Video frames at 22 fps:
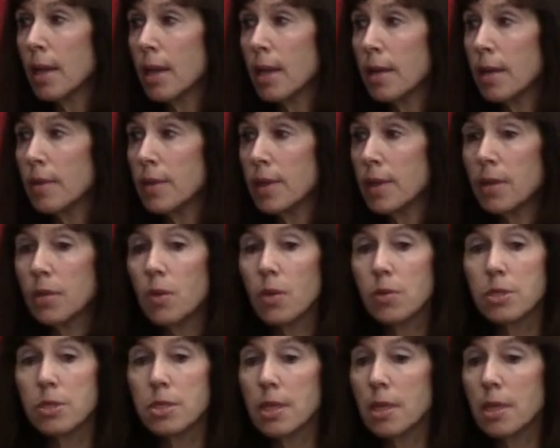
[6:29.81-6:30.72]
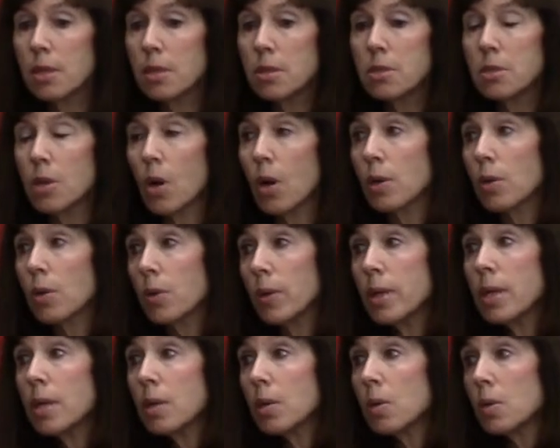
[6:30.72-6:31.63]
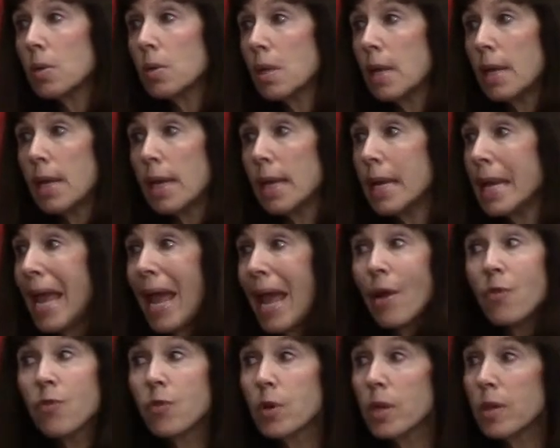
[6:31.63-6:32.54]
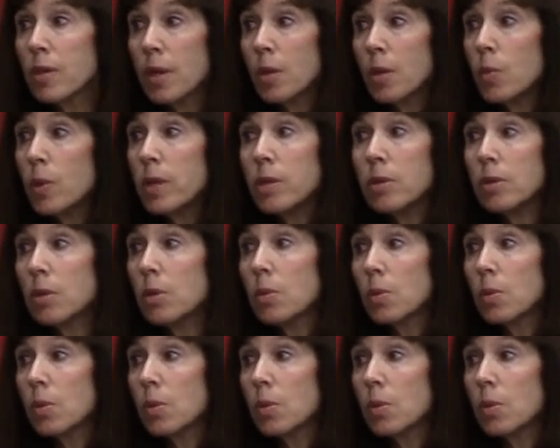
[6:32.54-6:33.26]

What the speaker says: and I think those skills are critical in everything we do.